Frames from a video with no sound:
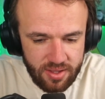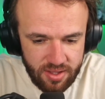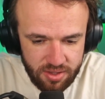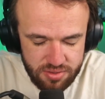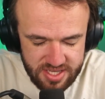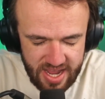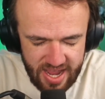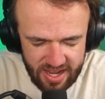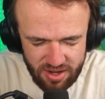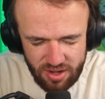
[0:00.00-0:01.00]
Who's that?
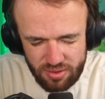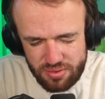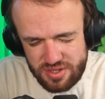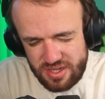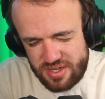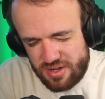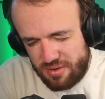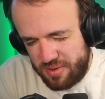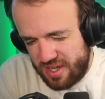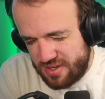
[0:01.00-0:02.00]
Oh, who's the
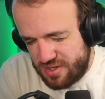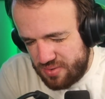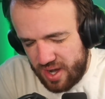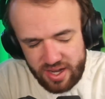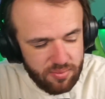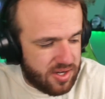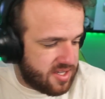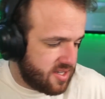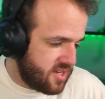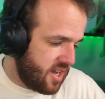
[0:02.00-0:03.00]
Serbian striker? What's
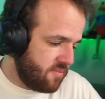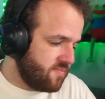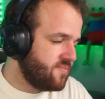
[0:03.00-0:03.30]
his name?